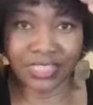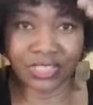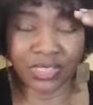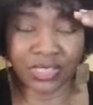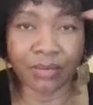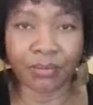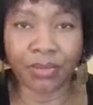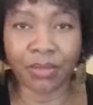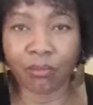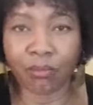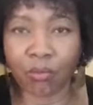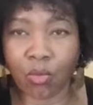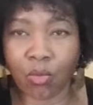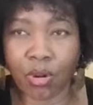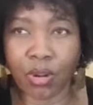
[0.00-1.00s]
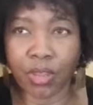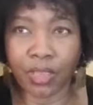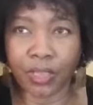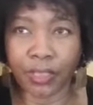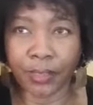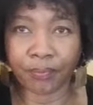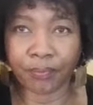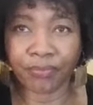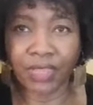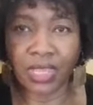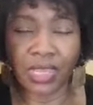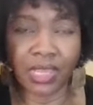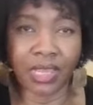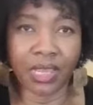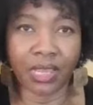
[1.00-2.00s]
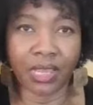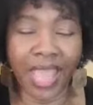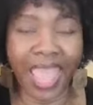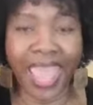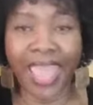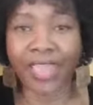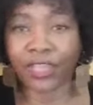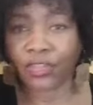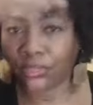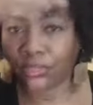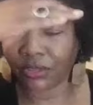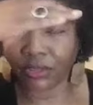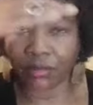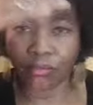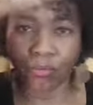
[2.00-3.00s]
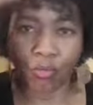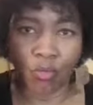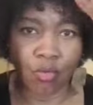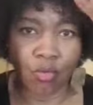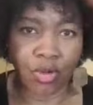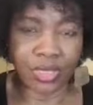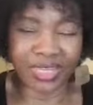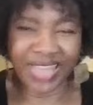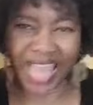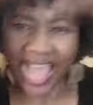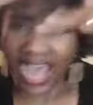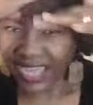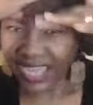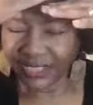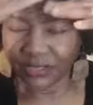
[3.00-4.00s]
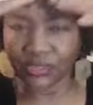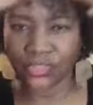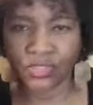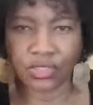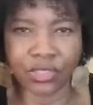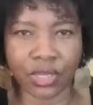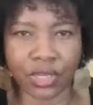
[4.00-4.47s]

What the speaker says: gonna be more angular, more lines.